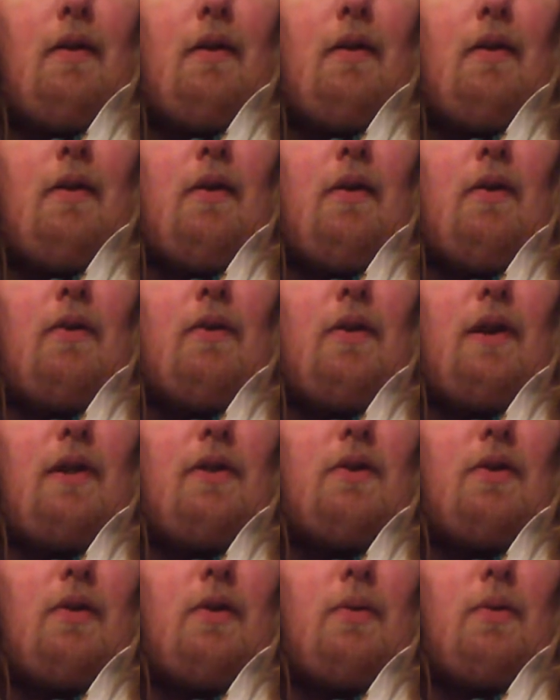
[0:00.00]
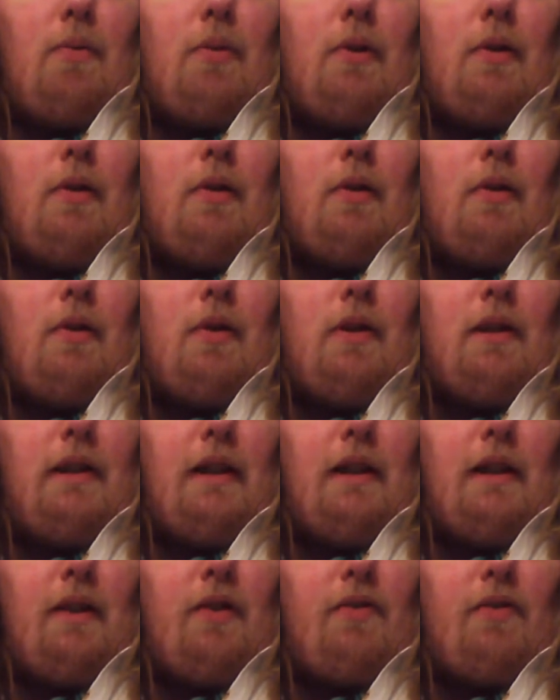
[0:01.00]
hold these up.
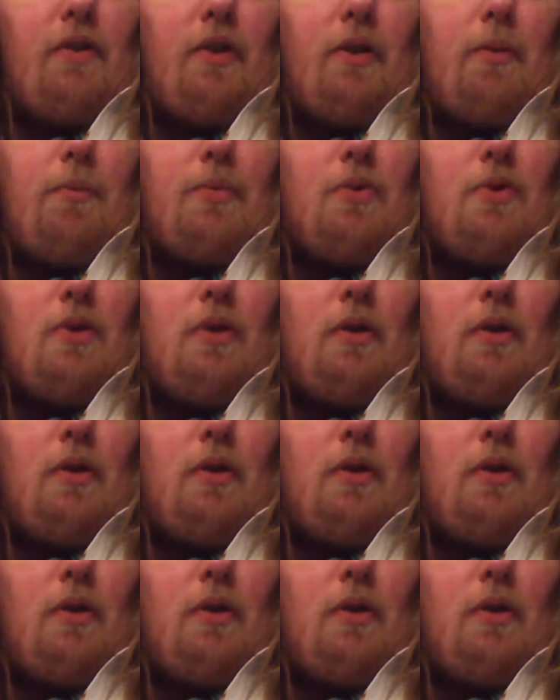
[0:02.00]
King of Cups.